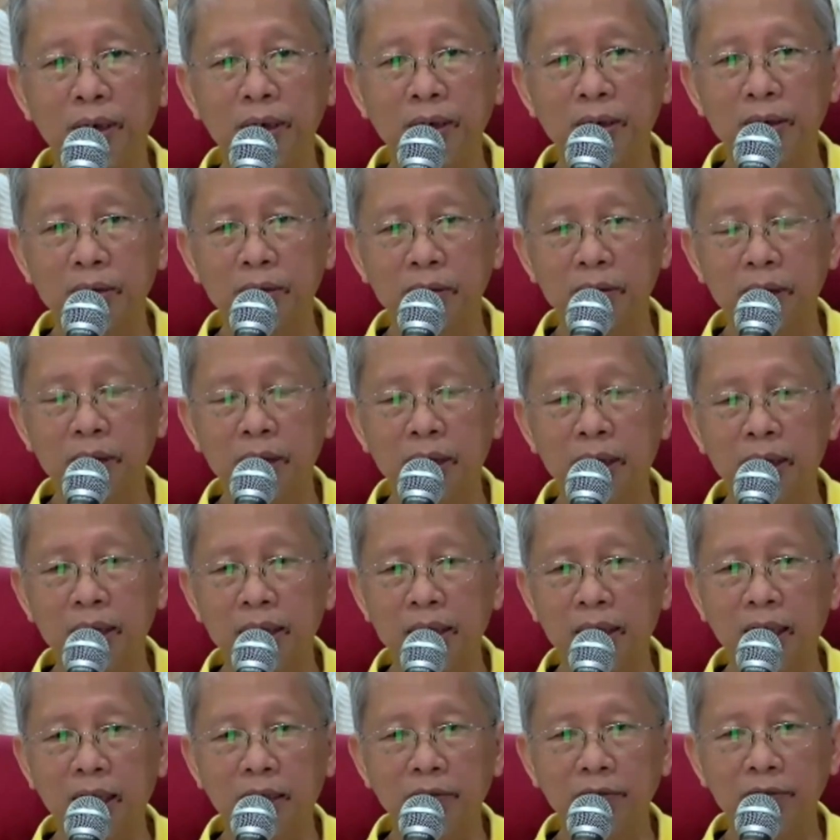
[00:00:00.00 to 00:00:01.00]
So the
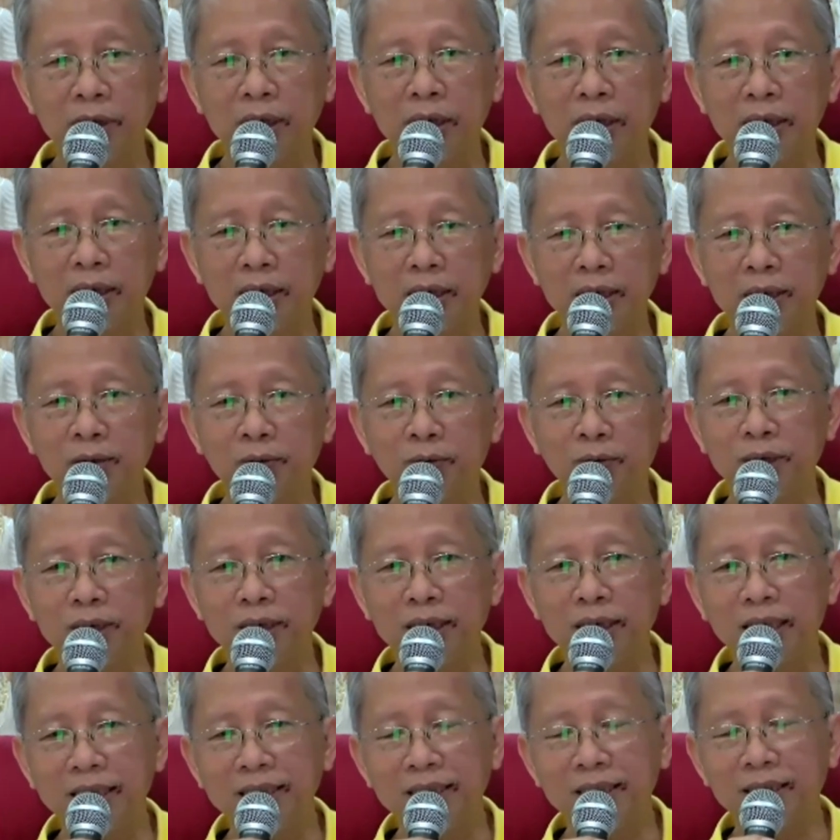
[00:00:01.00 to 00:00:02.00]
11 years
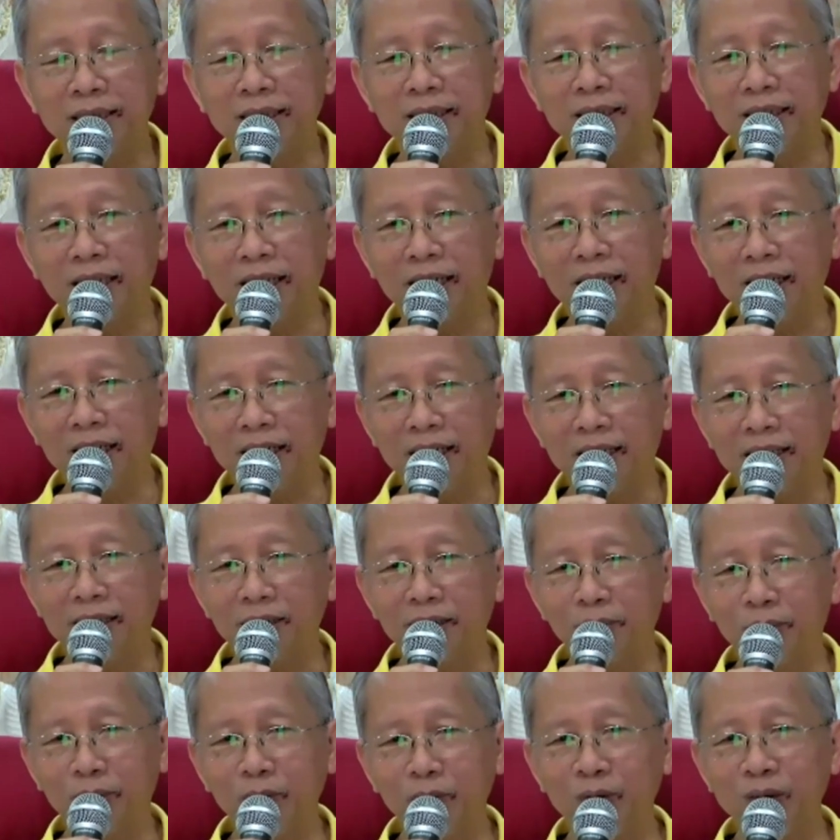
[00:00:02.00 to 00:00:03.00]
was actually like
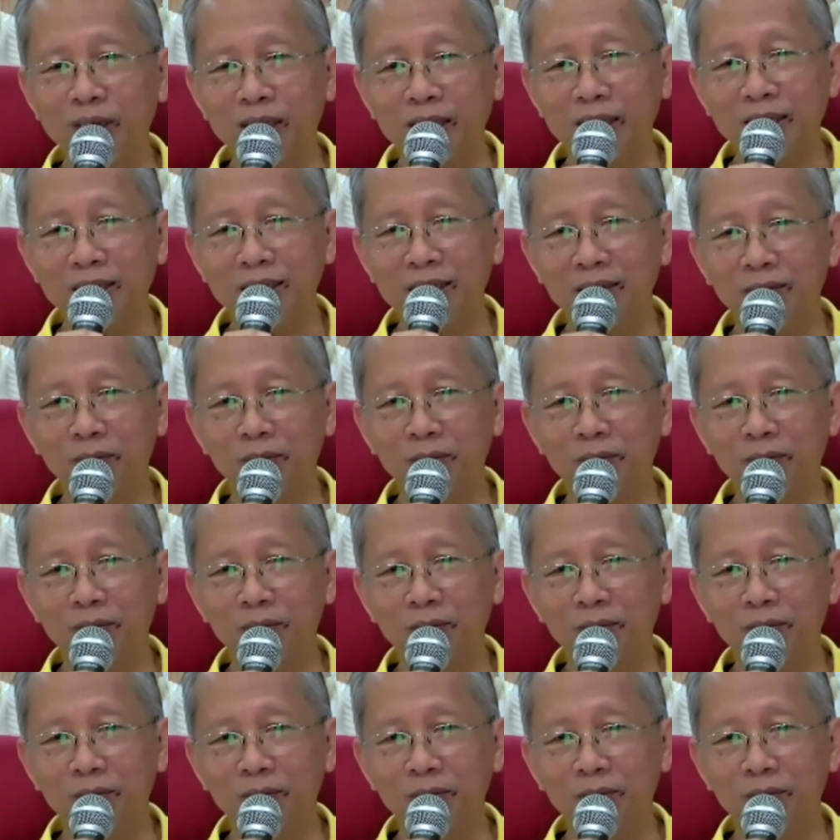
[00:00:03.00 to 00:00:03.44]
honeymoon year